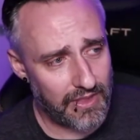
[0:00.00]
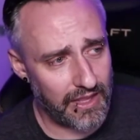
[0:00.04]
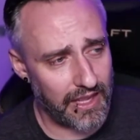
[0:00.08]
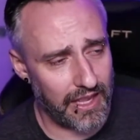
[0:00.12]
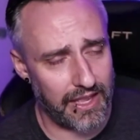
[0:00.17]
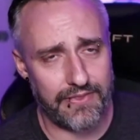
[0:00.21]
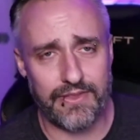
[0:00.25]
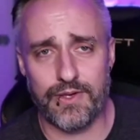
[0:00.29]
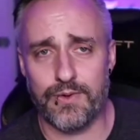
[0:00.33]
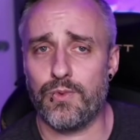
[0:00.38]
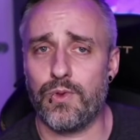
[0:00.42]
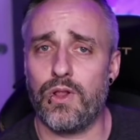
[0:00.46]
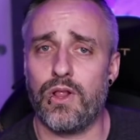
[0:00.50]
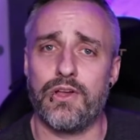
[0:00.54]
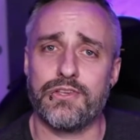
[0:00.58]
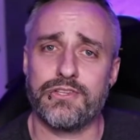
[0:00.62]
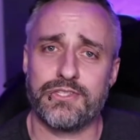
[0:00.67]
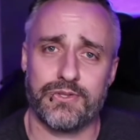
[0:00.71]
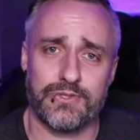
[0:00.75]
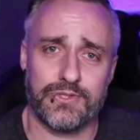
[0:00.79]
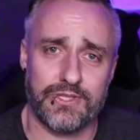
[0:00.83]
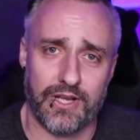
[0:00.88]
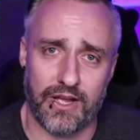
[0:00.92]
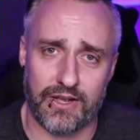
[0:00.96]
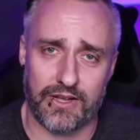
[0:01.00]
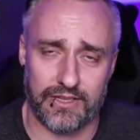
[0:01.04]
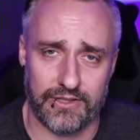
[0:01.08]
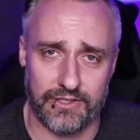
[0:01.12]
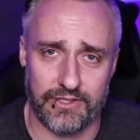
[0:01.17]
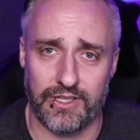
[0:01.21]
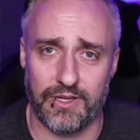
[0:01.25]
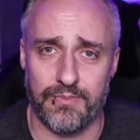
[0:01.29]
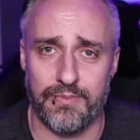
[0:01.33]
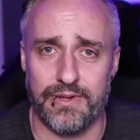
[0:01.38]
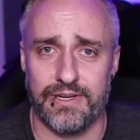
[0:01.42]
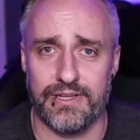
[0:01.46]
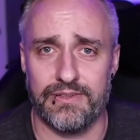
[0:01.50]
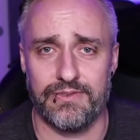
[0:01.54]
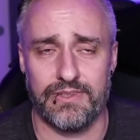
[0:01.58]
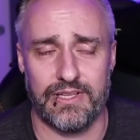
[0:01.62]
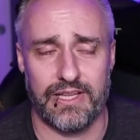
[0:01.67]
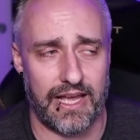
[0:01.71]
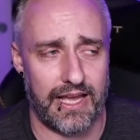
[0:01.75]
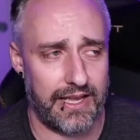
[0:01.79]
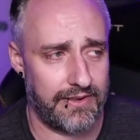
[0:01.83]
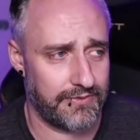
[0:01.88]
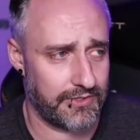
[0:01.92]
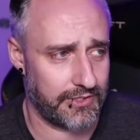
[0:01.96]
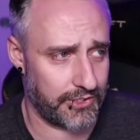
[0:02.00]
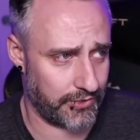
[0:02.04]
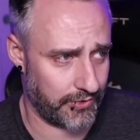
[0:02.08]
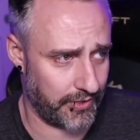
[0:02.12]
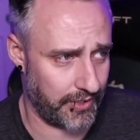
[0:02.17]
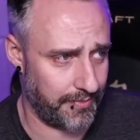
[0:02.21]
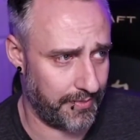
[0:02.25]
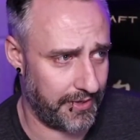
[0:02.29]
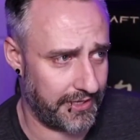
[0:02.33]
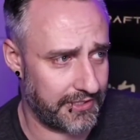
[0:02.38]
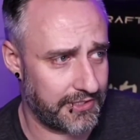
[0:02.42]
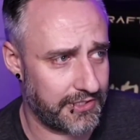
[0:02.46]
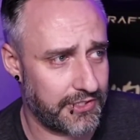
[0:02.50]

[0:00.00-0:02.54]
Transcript: And then we'll also talk a little bit of live streaming.